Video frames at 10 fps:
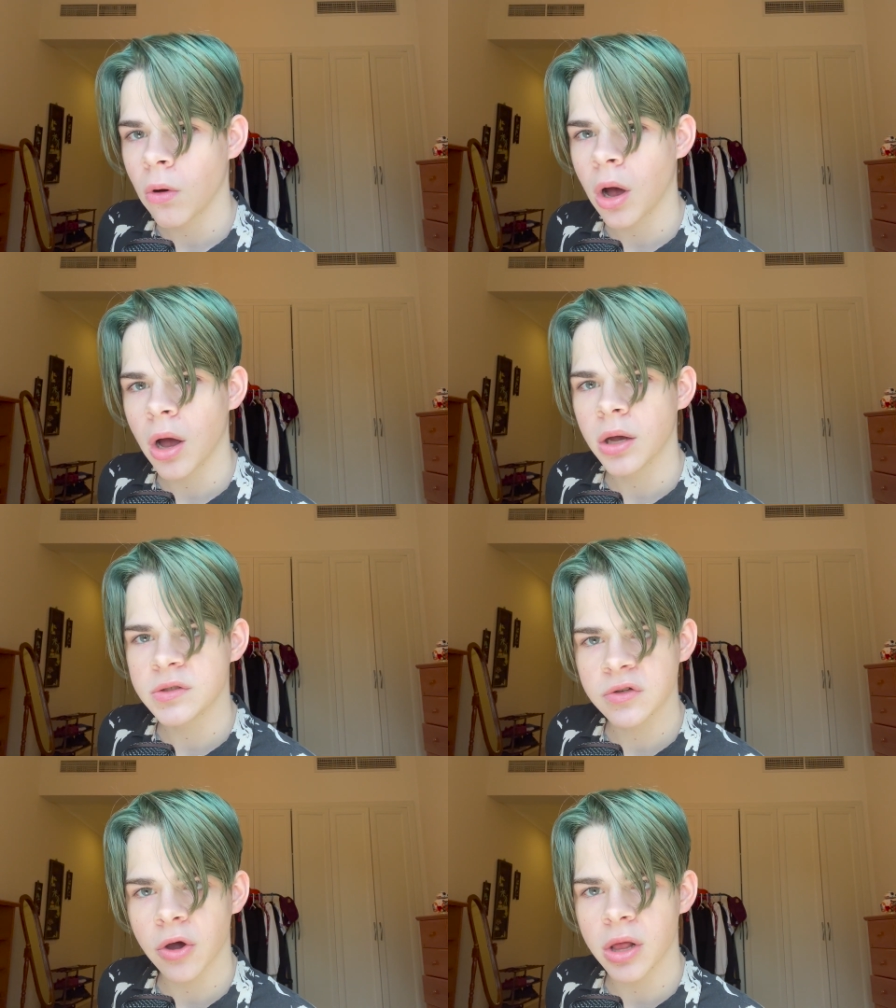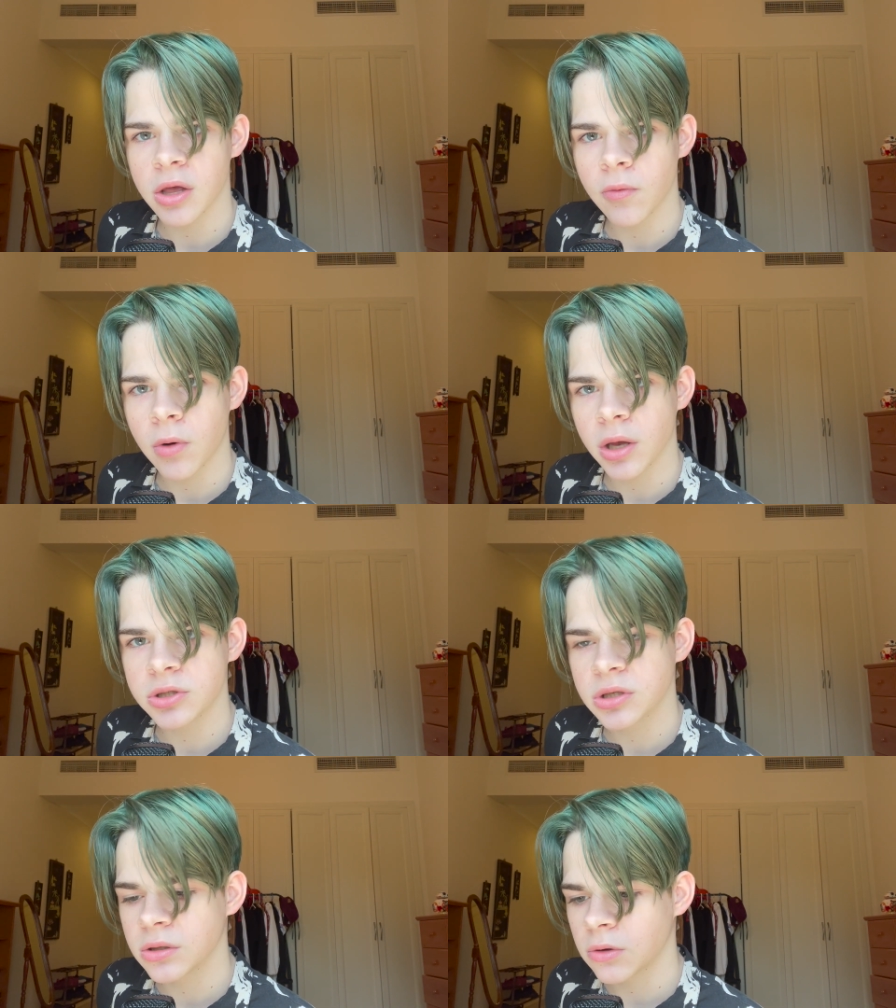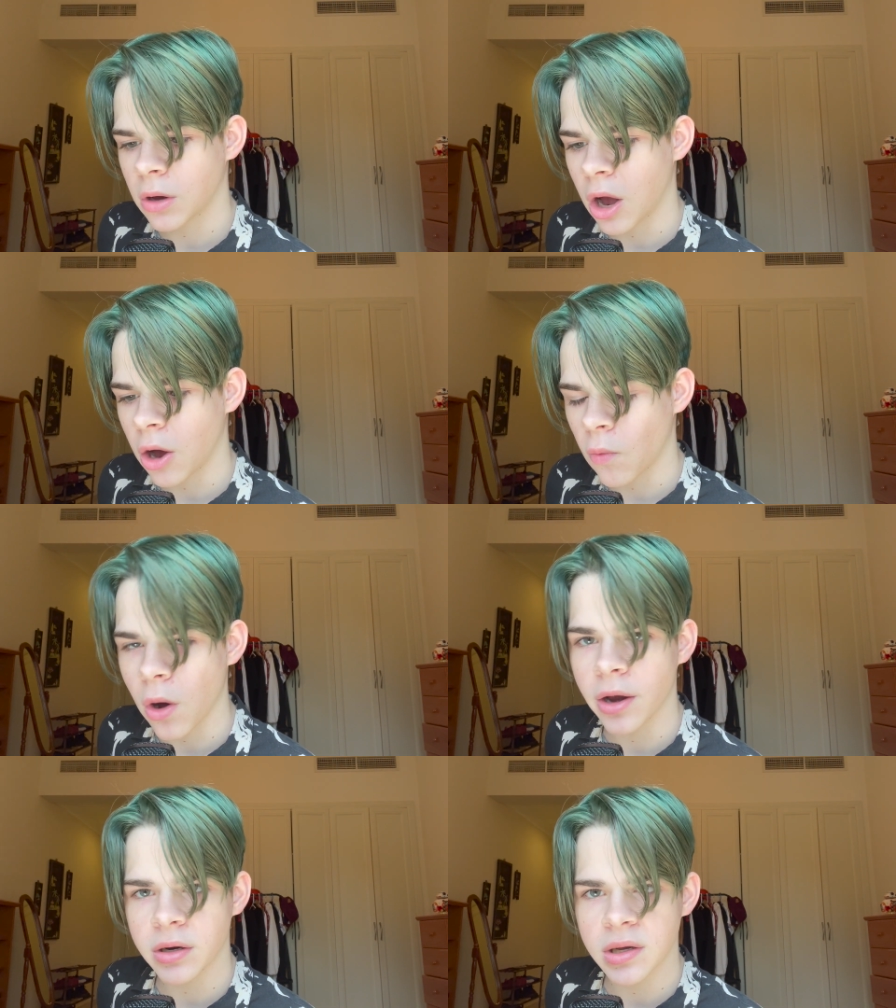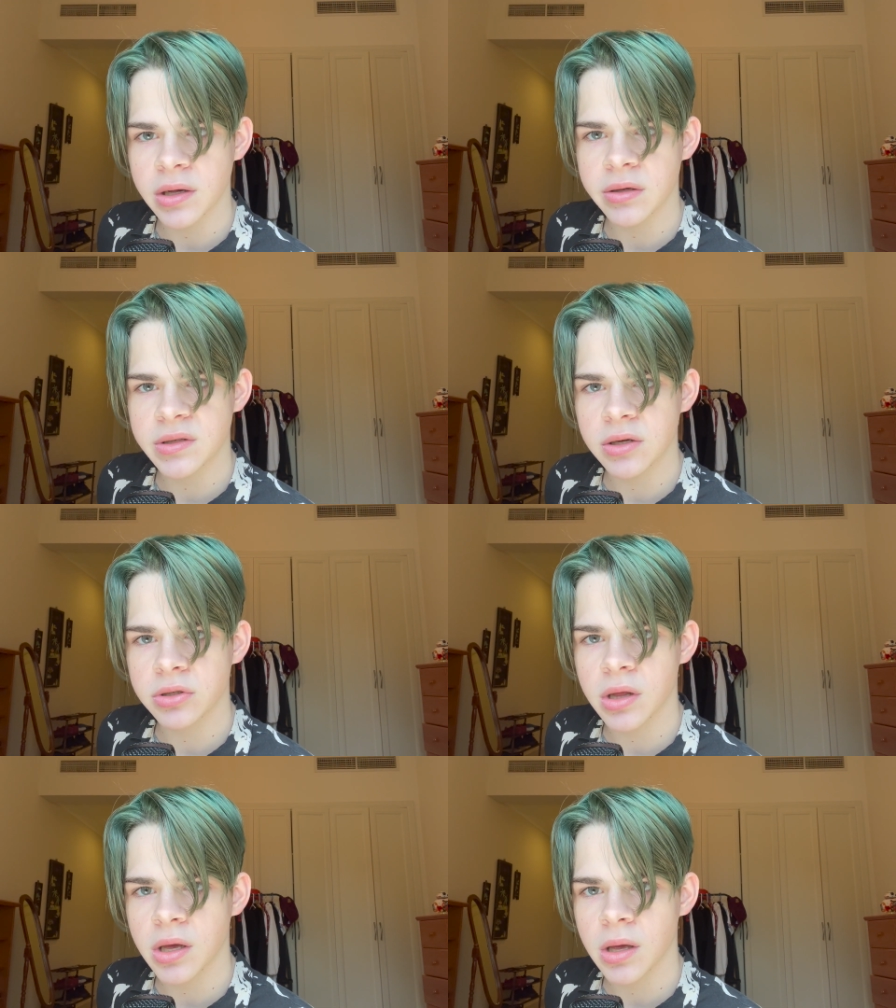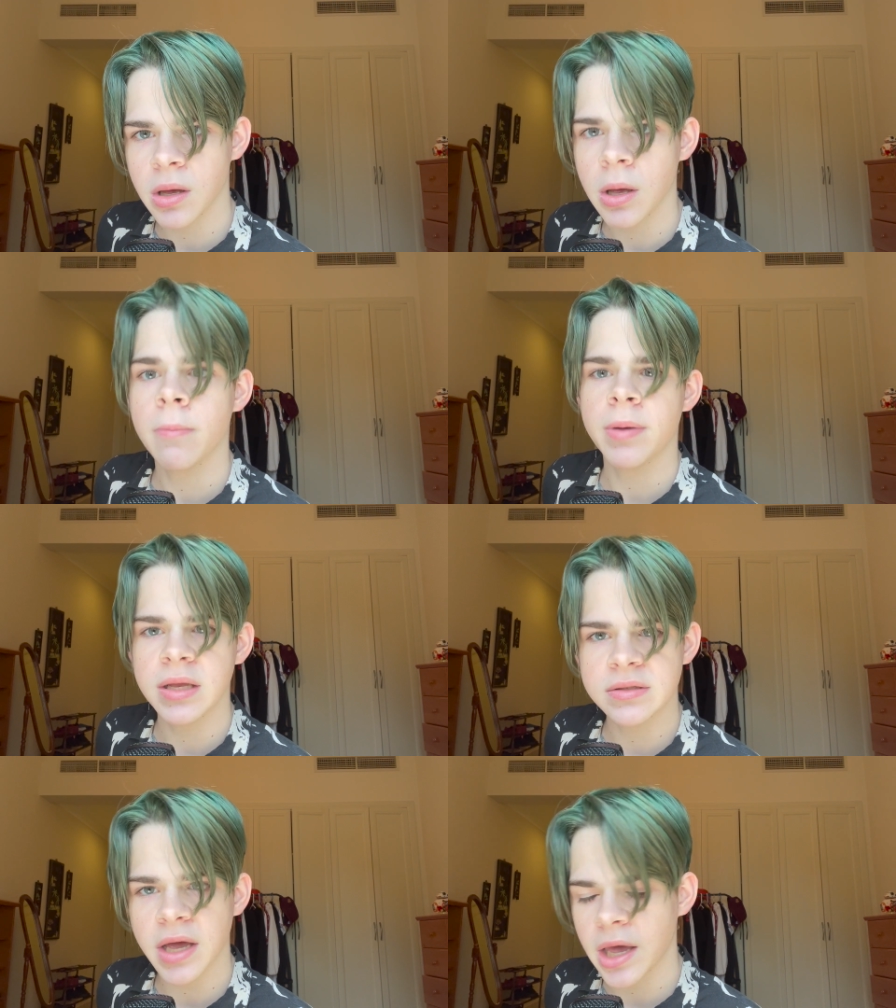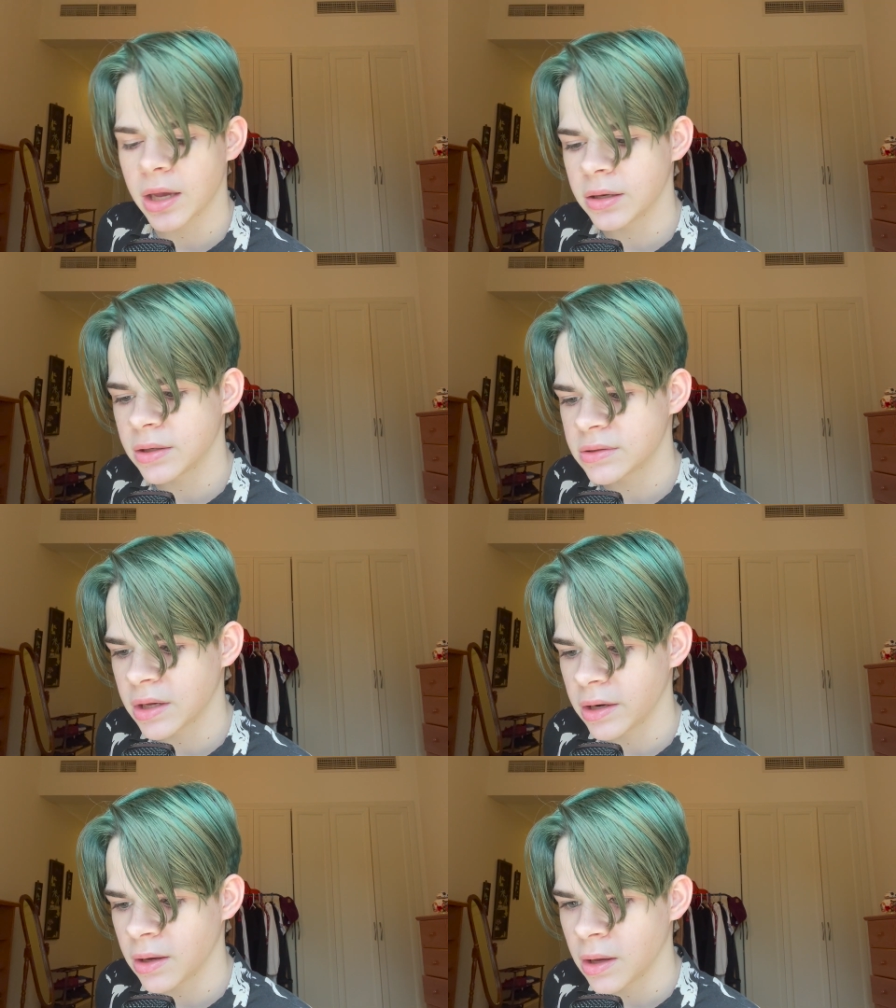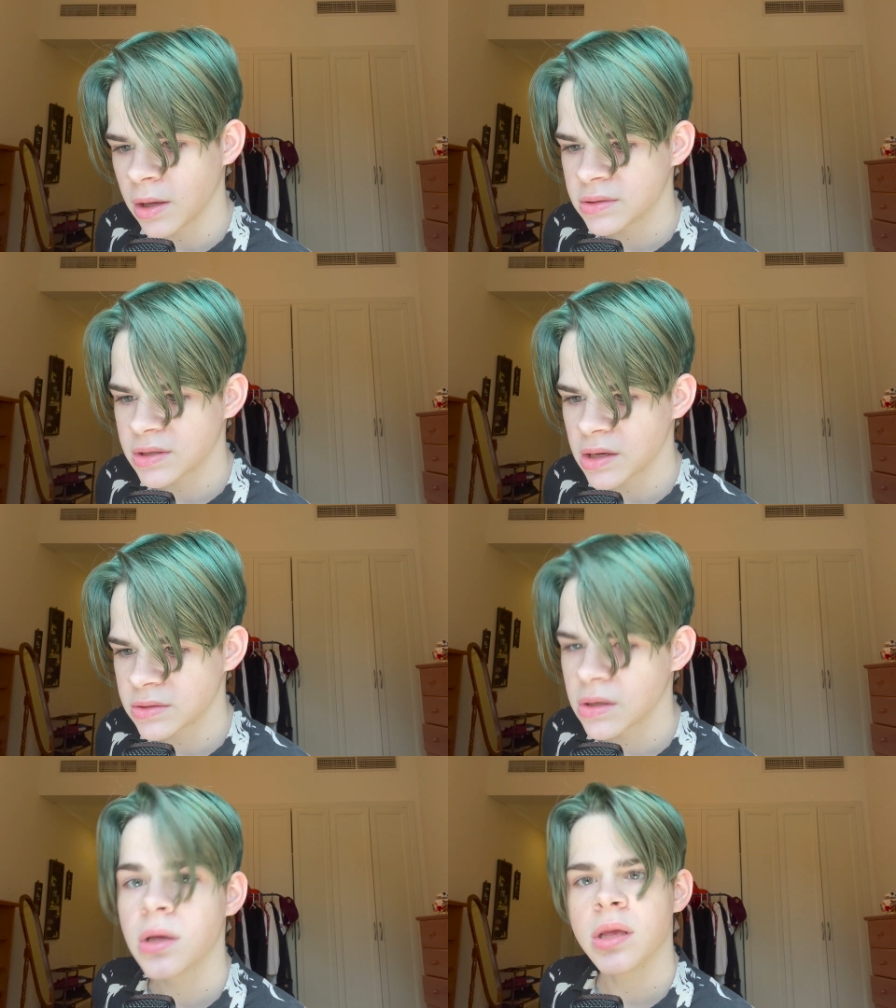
uh, Scarlet Witch, uh, Wanda, essentially beats Agnes and says,